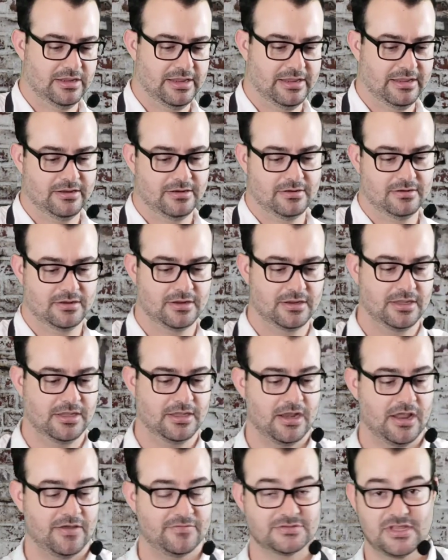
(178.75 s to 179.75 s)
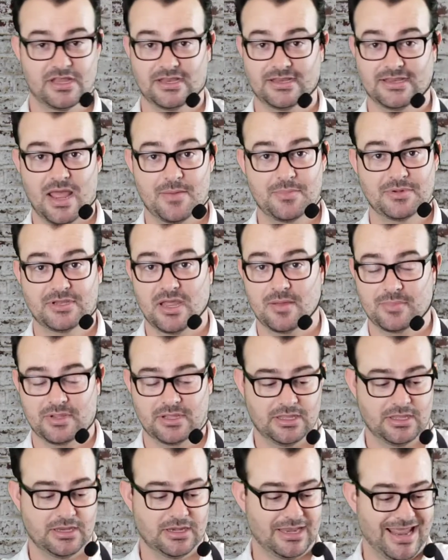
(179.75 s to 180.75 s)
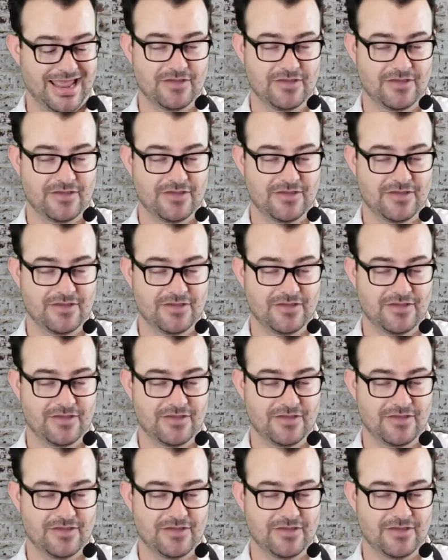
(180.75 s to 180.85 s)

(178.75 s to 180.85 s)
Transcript: and again, I've said it time and time again,